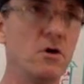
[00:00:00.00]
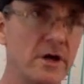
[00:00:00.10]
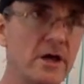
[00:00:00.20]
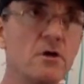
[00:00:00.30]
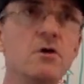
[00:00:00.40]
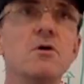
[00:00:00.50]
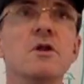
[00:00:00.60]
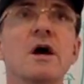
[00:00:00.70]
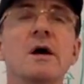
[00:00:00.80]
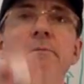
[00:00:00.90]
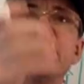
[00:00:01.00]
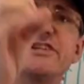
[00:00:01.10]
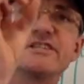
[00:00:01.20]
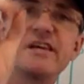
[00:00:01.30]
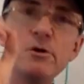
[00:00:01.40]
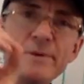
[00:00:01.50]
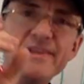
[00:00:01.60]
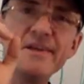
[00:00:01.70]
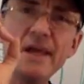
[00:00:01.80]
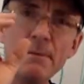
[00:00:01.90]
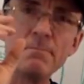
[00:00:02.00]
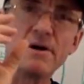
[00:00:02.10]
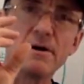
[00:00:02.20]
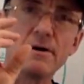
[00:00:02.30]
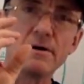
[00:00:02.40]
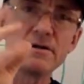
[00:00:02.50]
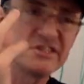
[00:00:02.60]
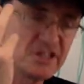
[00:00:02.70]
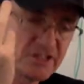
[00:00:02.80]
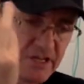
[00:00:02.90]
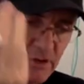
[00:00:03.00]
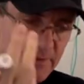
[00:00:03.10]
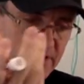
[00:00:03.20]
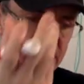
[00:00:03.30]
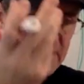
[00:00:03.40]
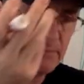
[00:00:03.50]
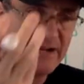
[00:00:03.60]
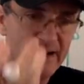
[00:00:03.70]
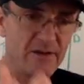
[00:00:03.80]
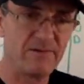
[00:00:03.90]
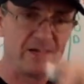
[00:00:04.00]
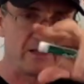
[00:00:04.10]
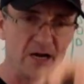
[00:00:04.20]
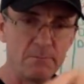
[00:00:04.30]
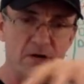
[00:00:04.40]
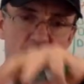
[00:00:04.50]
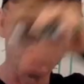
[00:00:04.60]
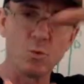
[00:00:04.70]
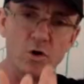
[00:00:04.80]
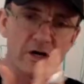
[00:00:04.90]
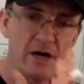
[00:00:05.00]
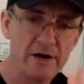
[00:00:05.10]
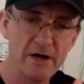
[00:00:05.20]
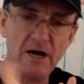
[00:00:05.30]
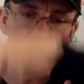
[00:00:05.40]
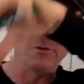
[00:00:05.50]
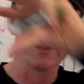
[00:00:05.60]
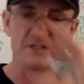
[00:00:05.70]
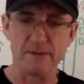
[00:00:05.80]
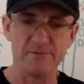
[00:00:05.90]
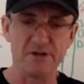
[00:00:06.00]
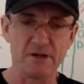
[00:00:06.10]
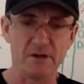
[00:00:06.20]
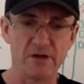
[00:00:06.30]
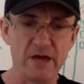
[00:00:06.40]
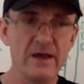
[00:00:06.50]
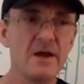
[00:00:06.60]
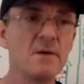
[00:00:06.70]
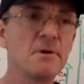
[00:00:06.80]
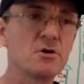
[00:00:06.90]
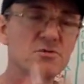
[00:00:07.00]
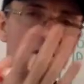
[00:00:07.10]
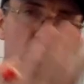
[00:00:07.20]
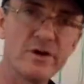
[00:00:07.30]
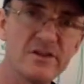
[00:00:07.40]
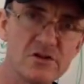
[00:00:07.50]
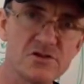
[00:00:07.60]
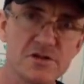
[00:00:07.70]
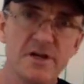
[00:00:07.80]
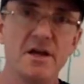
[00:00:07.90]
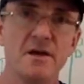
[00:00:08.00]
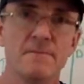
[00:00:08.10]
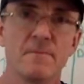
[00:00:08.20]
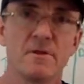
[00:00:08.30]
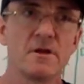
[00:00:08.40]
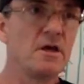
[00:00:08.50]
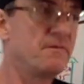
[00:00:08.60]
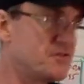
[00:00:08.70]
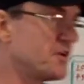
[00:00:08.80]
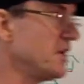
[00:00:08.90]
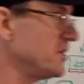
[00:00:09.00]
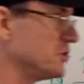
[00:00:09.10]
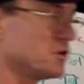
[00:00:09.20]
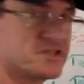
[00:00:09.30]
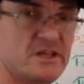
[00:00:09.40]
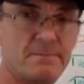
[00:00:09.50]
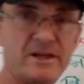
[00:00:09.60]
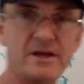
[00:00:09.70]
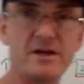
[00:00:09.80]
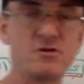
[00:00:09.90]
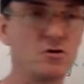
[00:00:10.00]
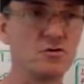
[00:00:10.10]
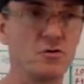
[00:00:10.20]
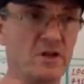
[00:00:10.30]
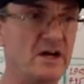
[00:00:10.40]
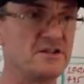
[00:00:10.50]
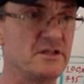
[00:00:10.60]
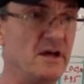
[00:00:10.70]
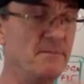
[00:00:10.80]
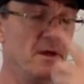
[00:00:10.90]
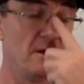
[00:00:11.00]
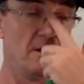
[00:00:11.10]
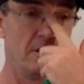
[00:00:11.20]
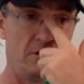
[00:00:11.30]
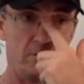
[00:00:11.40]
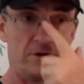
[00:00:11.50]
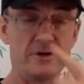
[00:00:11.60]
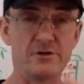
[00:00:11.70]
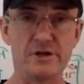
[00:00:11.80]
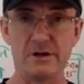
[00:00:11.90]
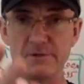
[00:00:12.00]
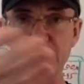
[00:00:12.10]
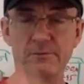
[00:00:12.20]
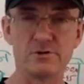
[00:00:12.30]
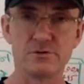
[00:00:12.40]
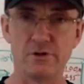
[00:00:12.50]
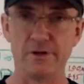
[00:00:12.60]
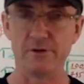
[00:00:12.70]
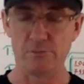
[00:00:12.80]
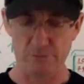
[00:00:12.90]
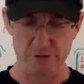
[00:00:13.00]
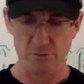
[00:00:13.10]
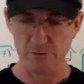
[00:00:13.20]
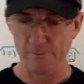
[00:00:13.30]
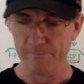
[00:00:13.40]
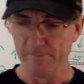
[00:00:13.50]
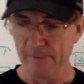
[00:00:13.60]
Okay, good. But just give me the number. Just give me some kind of like number to work around something. Okay? Because when you get the 3, if 3 is your step, like I told you last time, you were not there, but I was talking to the YouTube.